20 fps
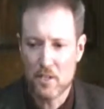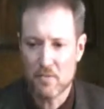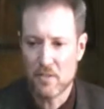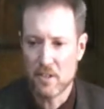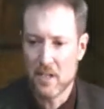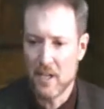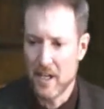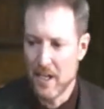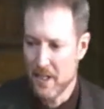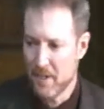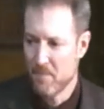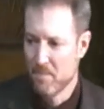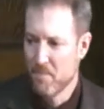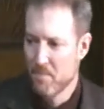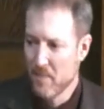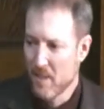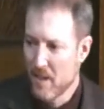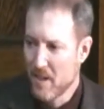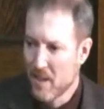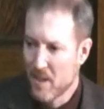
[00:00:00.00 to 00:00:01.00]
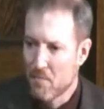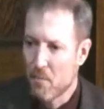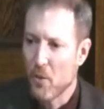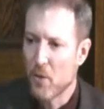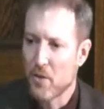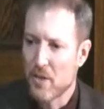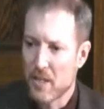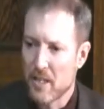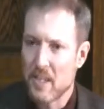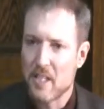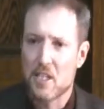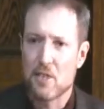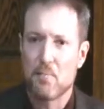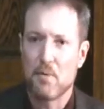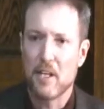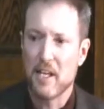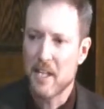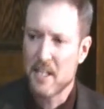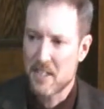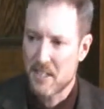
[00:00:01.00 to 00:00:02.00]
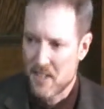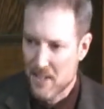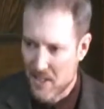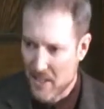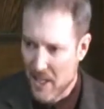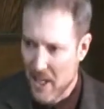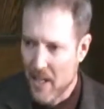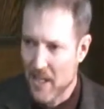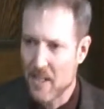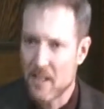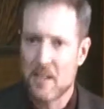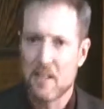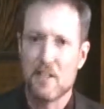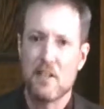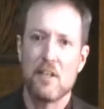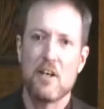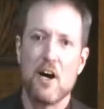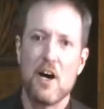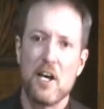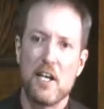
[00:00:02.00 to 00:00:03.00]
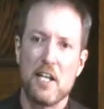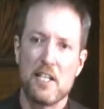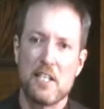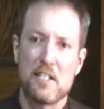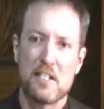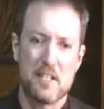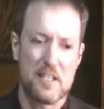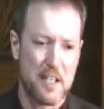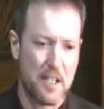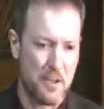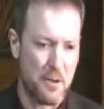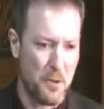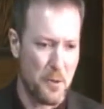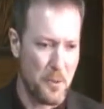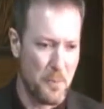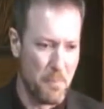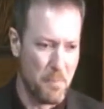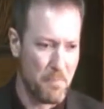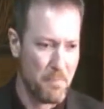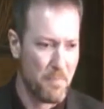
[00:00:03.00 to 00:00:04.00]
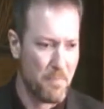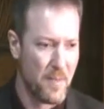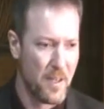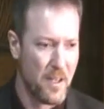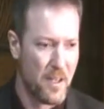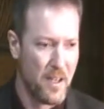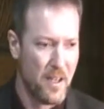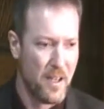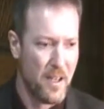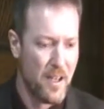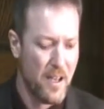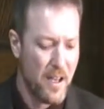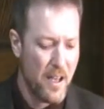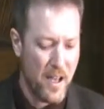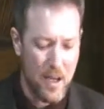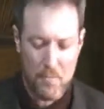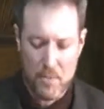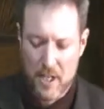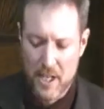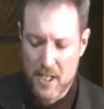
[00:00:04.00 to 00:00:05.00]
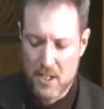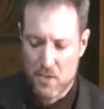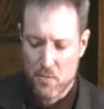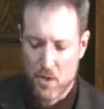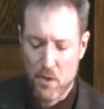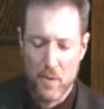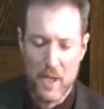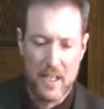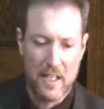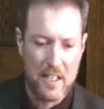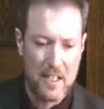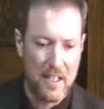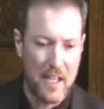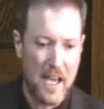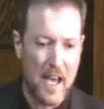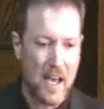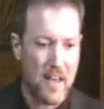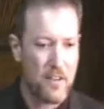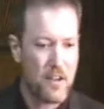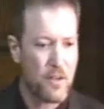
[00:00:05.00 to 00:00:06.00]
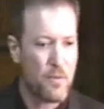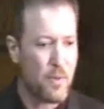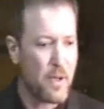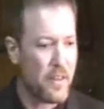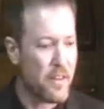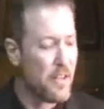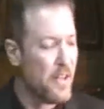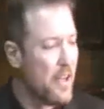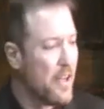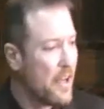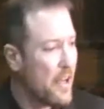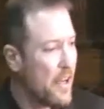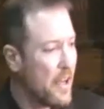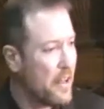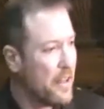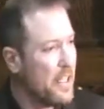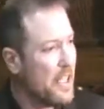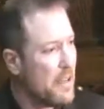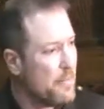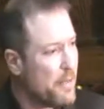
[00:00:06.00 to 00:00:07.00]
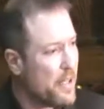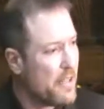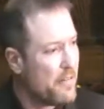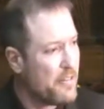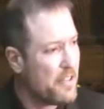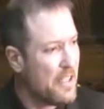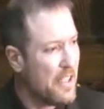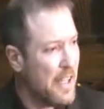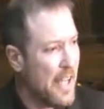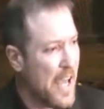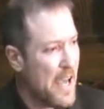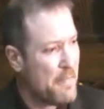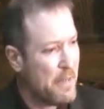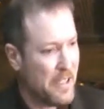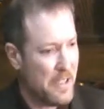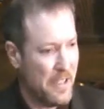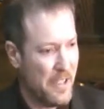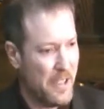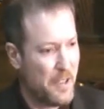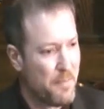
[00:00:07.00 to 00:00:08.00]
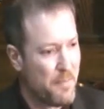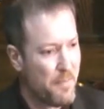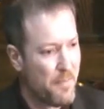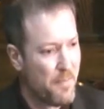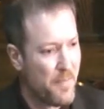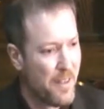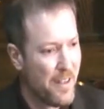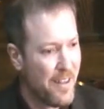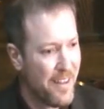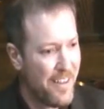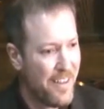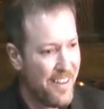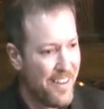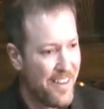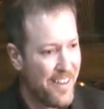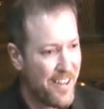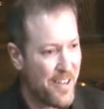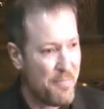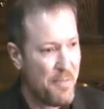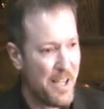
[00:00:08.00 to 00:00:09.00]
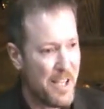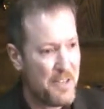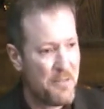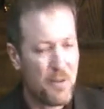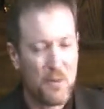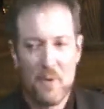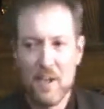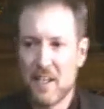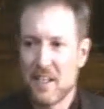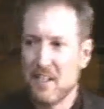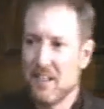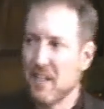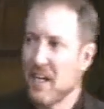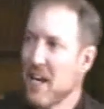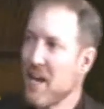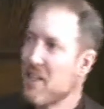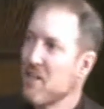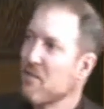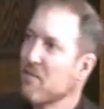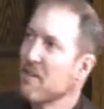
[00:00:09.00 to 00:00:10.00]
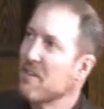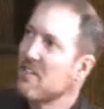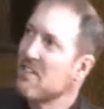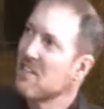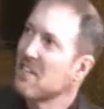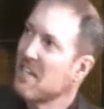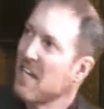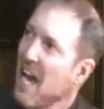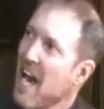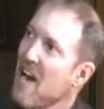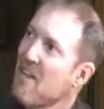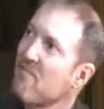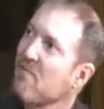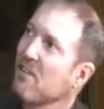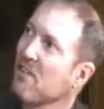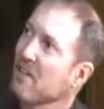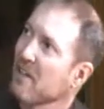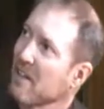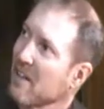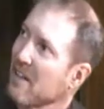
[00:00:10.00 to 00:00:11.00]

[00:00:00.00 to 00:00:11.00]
of God, both in this place and in the audiences at home. A place where we can gather with a little bit of calamity. A place where we can gather with scaffolding.